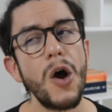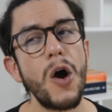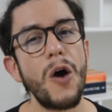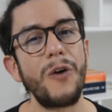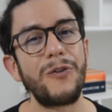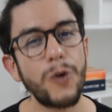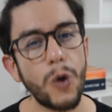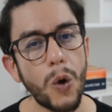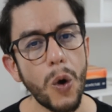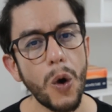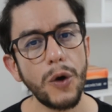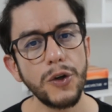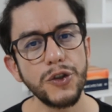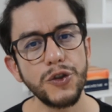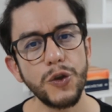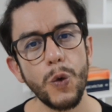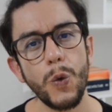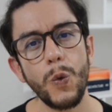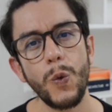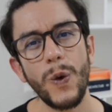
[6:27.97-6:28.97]
Of
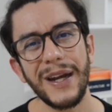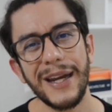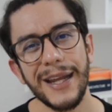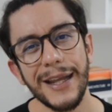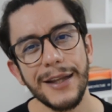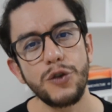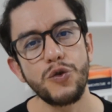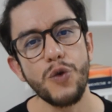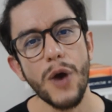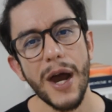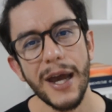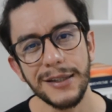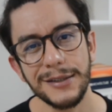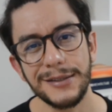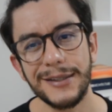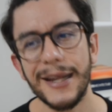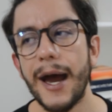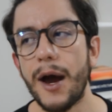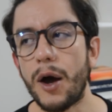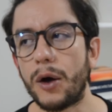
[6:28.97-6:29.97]
course, when it dries
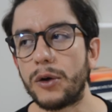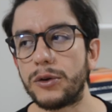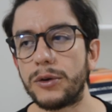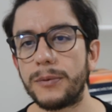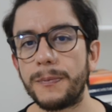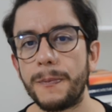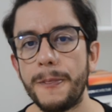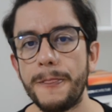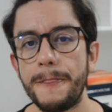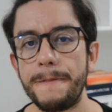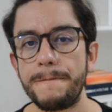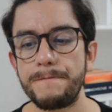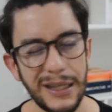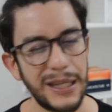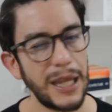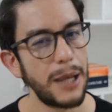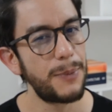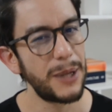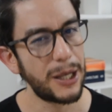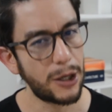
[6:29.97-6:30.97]
down,
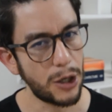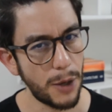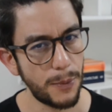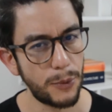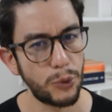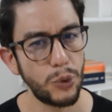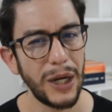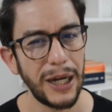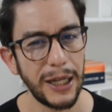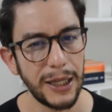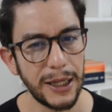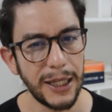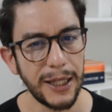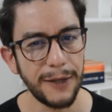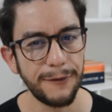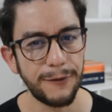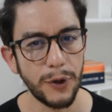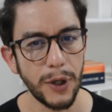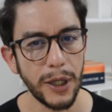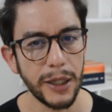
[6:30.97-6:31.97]
they become really
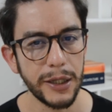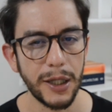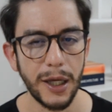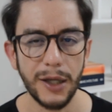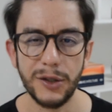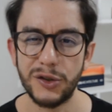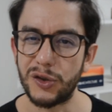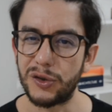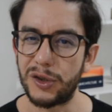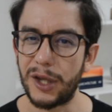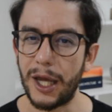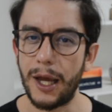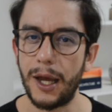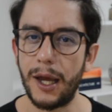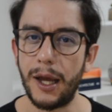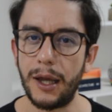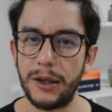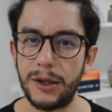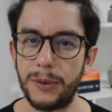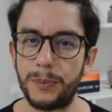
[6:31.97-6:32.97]
different, so
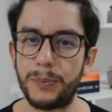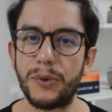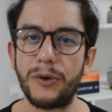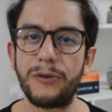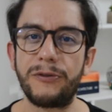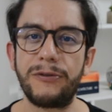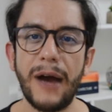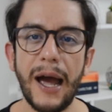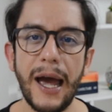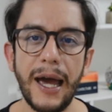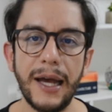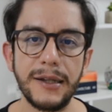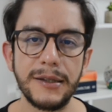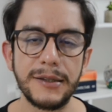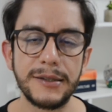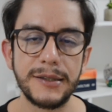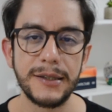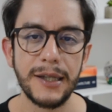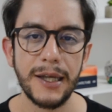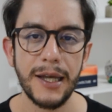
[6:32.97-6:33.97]
the
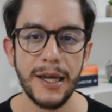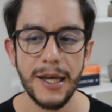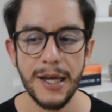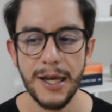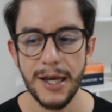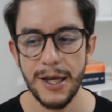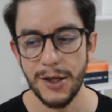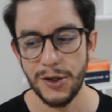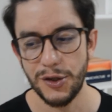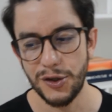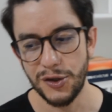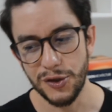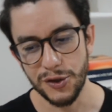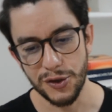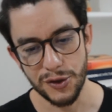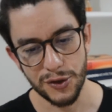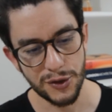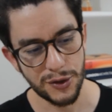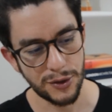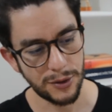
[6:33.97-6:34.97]
profiles
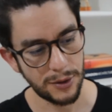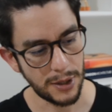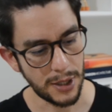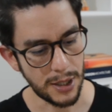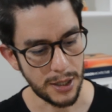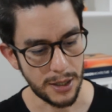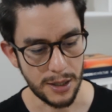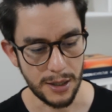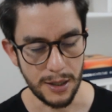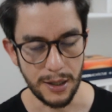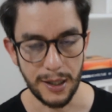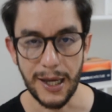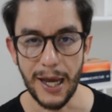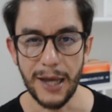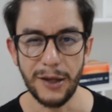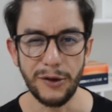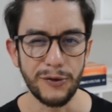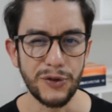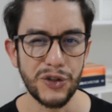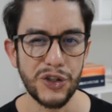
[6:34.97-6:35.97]
just
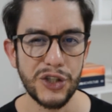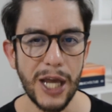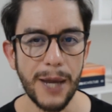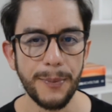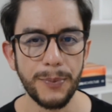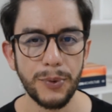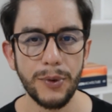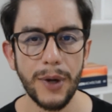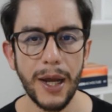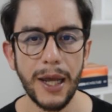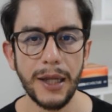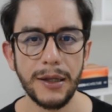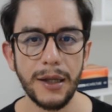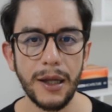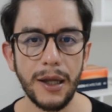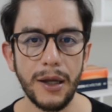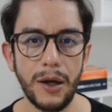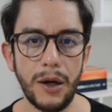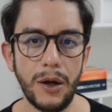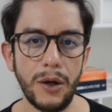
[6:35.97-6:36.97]
kind of separate
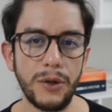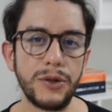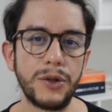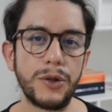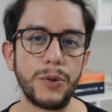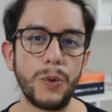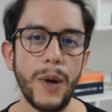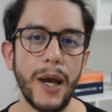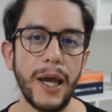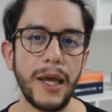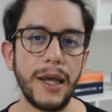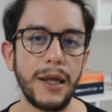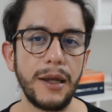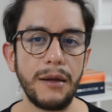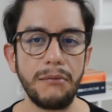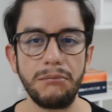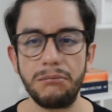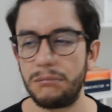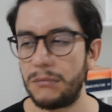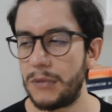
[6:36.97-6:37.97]
on the
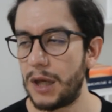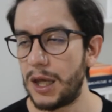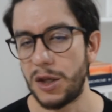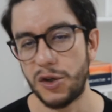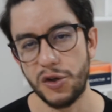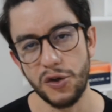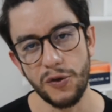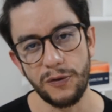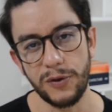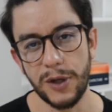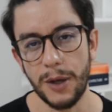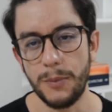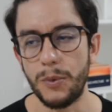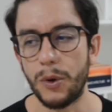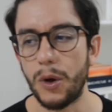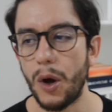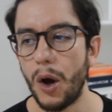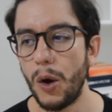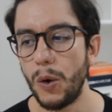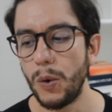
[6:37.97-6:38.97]
way each of
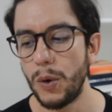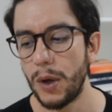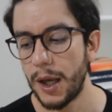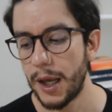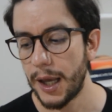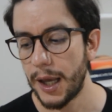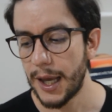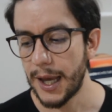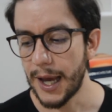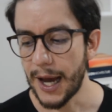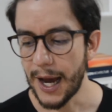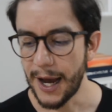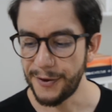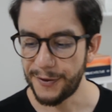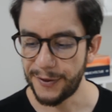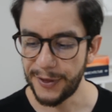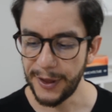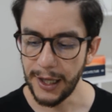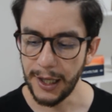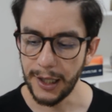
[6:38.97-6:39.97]
them go. I
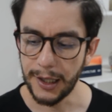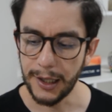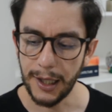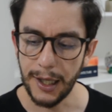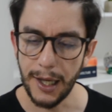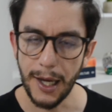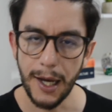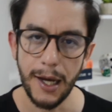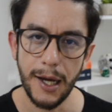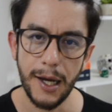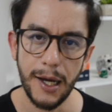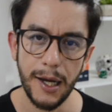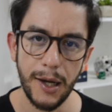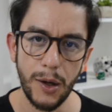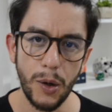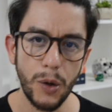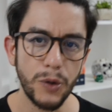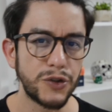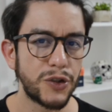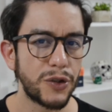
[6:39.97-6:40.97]
think
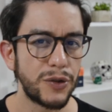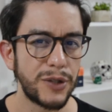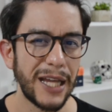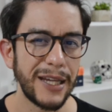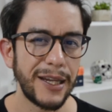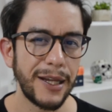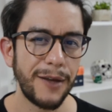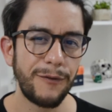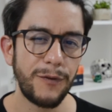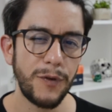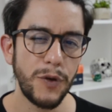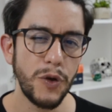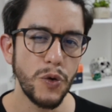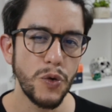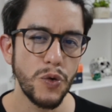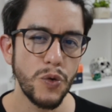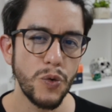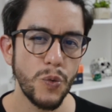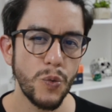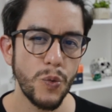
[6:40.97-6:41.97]
also that if
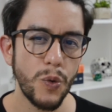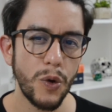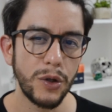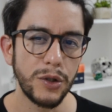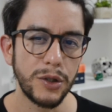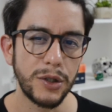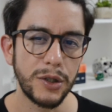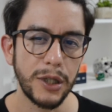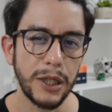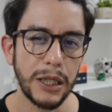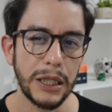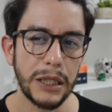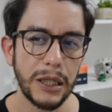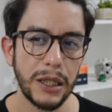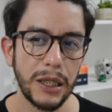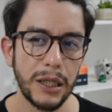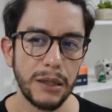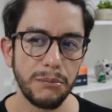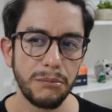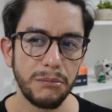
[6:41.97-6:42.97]
you
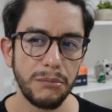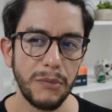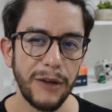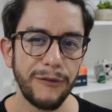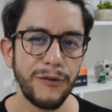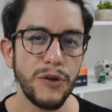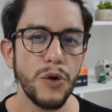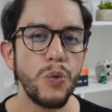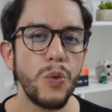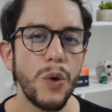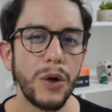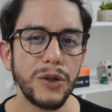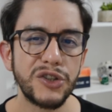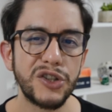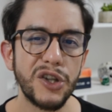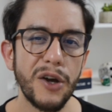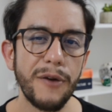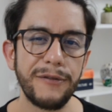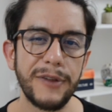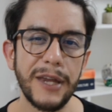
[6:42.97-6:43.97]
want
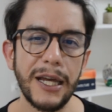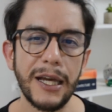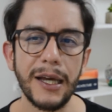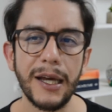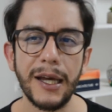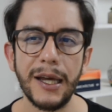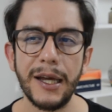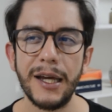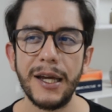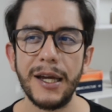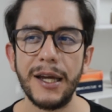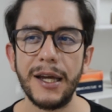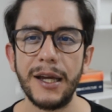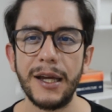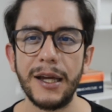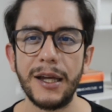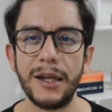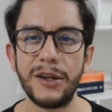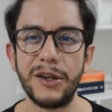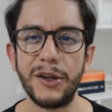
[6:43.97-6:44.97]
something
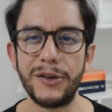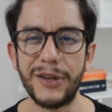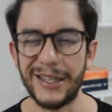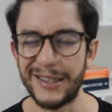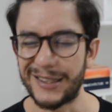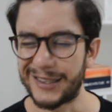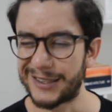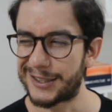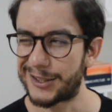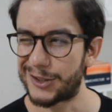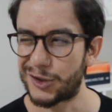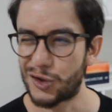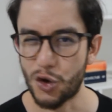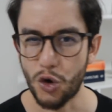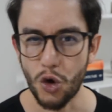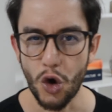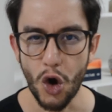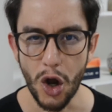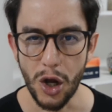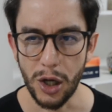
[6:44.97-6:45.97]
not as
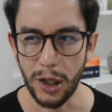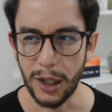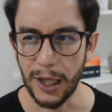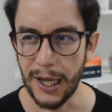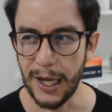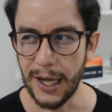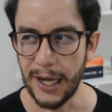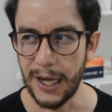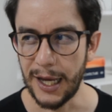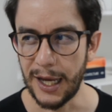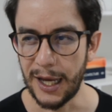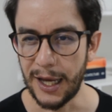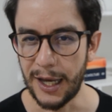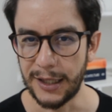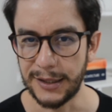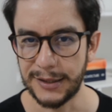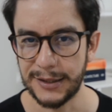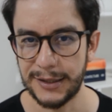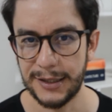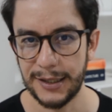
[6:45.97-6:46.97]
strong
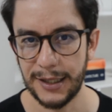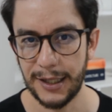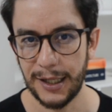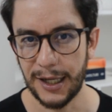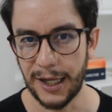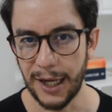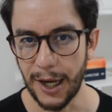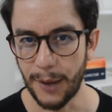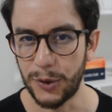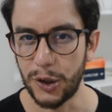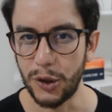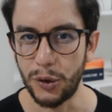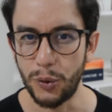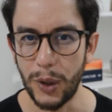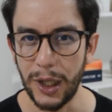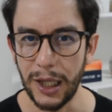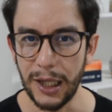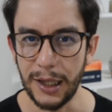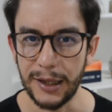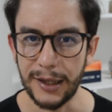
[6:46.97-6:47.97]
as Club de
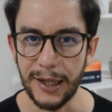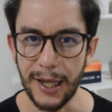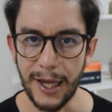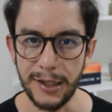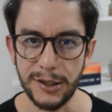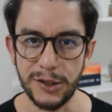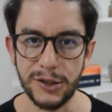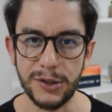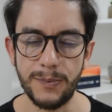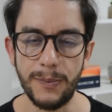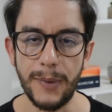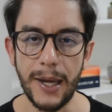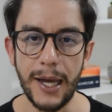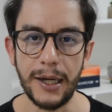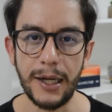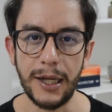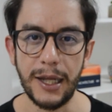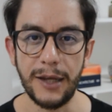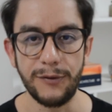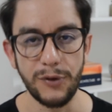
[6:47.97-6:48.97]
Nuit Intense,
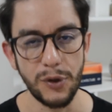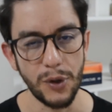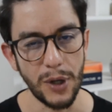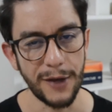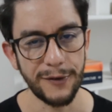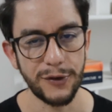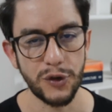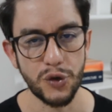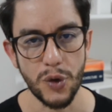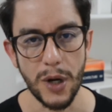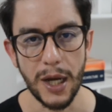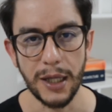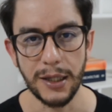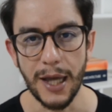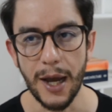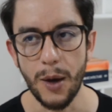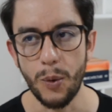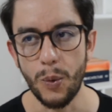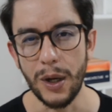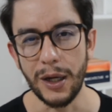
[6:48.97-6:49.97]
man, if you have tried
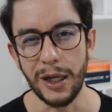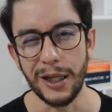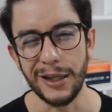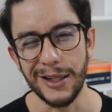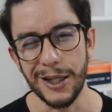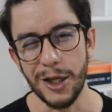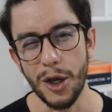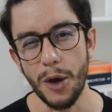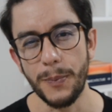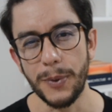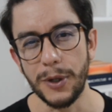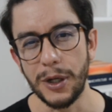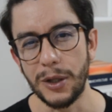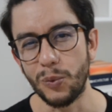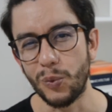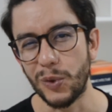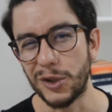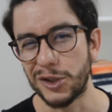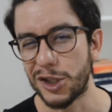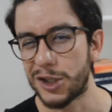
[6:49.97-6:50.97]
that one in the
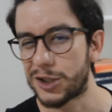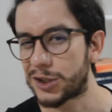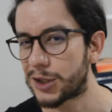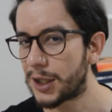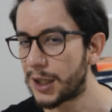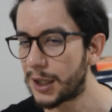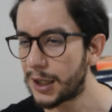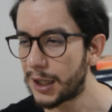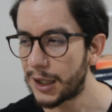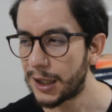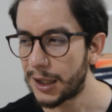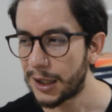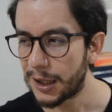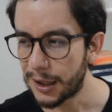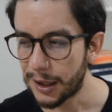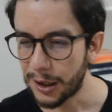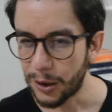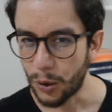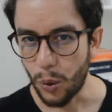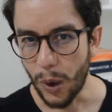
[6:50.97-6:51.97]
opening, which is
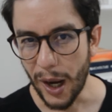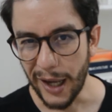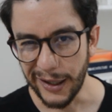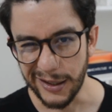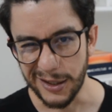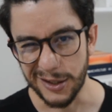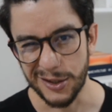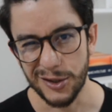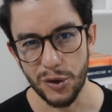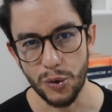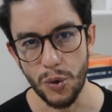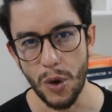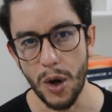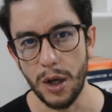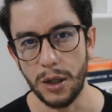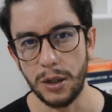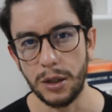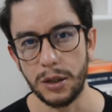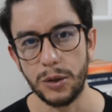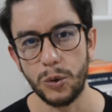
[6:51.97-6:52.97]
quite
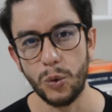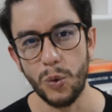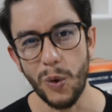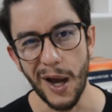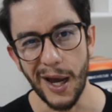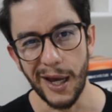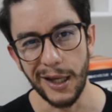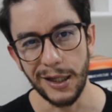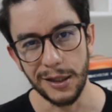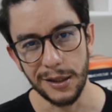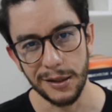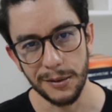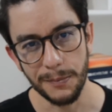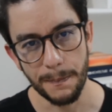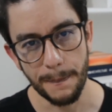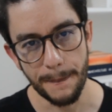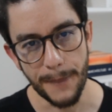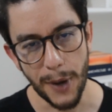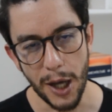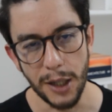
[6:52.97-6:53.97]
strong, quite
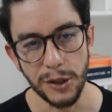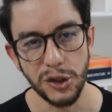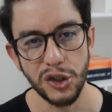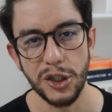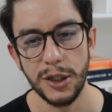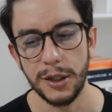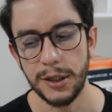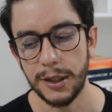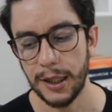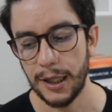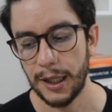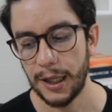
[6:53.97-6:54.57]
pungent.